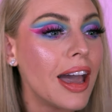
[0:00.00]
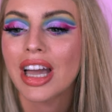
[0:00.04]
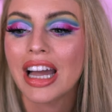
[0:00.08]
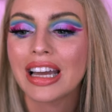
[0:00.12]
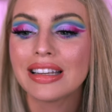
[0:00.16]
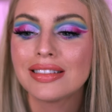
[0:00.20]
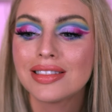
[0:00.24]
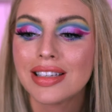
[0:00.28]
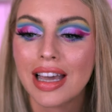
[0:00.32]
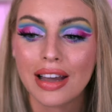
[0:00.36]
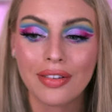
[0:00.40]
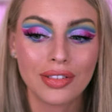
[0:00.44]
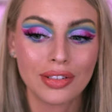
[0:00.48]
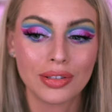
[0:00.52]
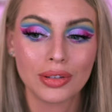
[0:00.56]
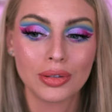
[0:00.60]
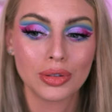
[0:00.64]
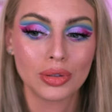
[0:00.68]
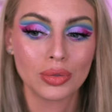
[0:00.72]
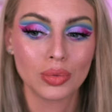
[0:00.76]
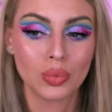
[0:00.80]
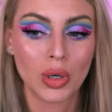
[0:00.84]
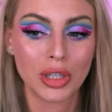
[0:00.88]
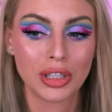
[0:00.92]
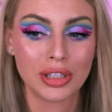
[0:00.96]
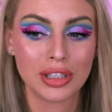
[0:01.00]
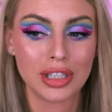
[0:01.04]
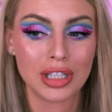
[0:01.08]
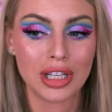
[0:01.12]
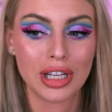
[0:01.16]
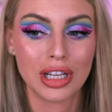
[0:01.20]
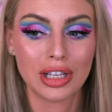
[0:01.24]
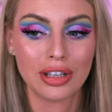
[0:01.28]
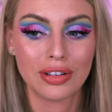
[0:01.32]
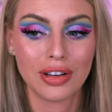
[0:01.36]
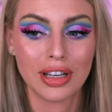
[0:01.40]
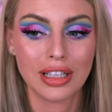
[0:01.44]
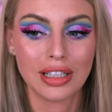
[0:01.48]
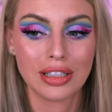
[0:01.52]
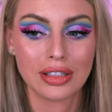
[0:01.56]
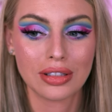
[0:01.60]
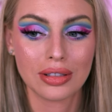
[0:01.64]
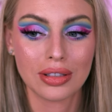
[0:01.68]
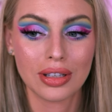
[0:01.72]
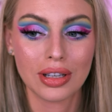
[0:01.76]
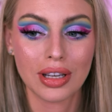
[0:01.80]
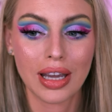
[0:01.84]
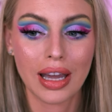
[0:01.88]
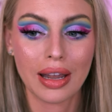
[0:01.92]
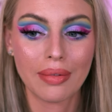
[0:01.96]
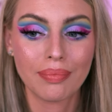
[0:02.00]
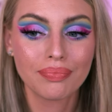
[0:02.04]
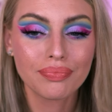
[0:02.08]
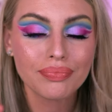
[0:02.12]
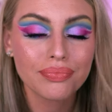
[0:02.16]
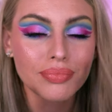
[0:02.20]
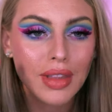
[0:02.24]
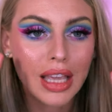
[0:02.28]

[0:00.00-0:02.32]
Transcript: I definitely would want to create this look again.